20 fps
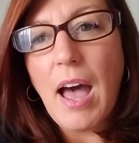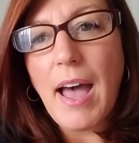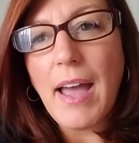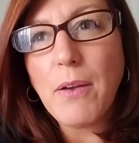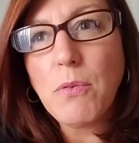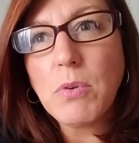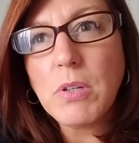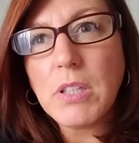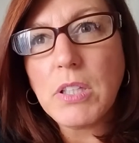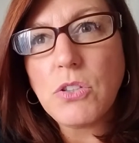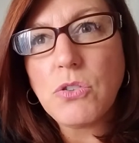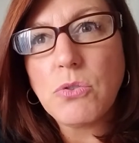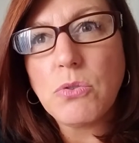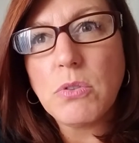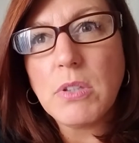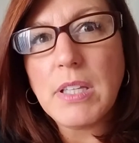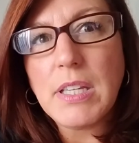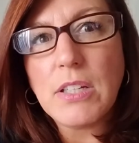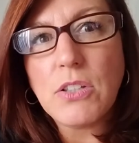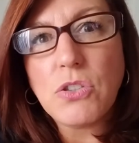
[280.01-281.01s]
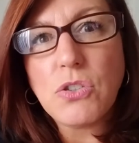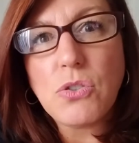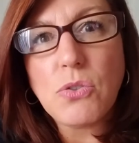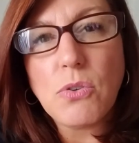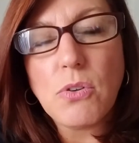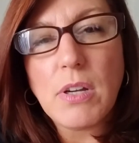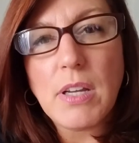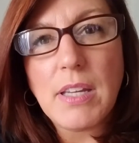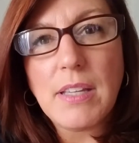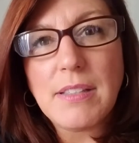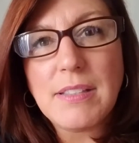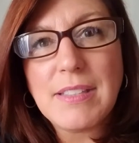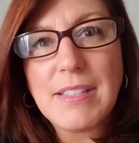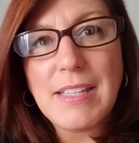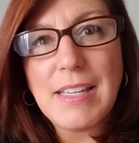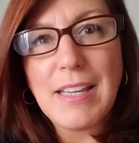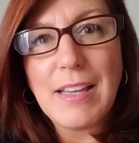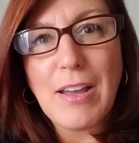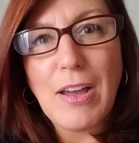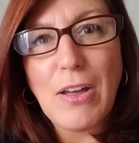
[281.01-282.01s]
I really, truly enjoy
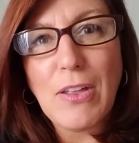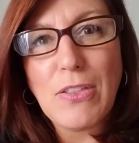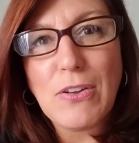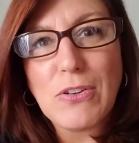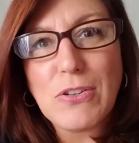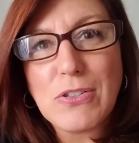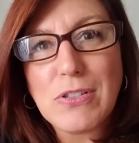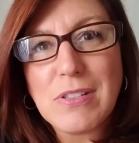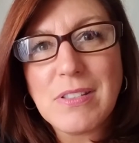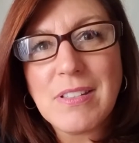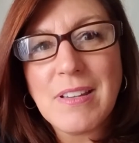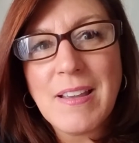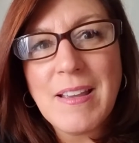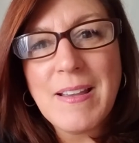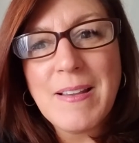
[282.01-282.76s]
seeing others